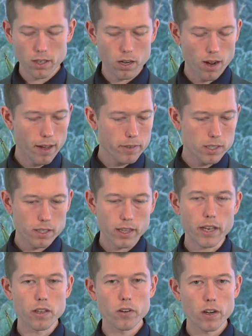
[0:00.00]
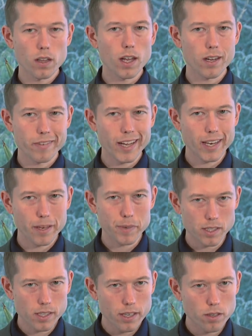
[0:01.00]
Obviously they can learn a lot of
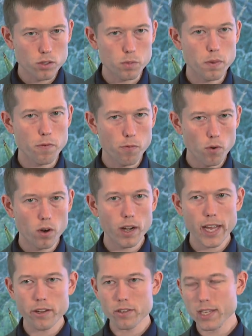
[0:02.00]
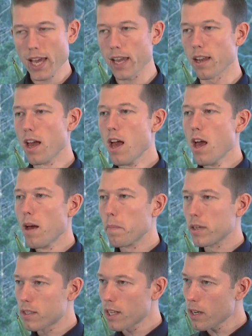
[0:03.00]
academic skills before 8 or 10,
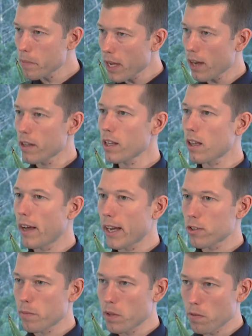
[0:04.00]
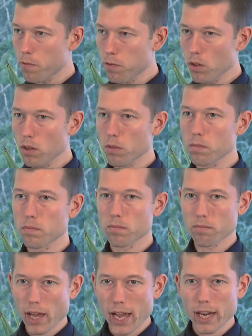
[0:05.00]
but sit them down in the classroom in the full
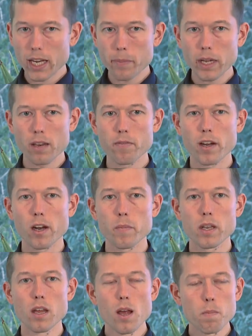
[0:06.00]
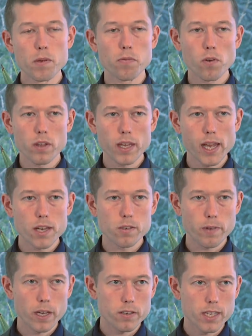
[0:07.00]
academic environment before the age
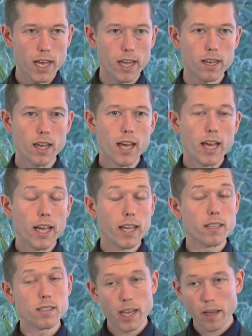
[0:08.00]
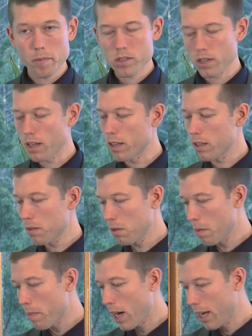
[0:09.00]
of 8 or 10 is damaging to
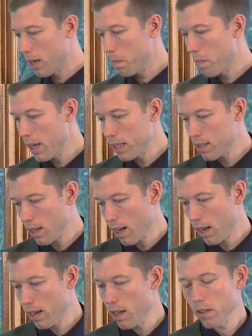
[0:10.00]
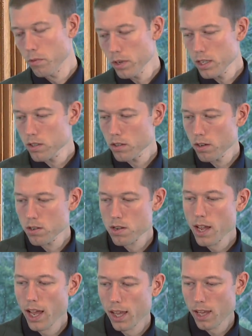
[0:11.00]
the mind based on the research
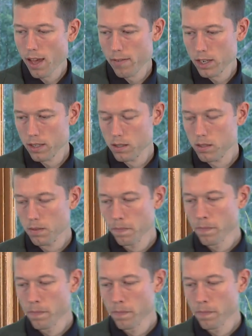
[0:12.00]
and the evidence.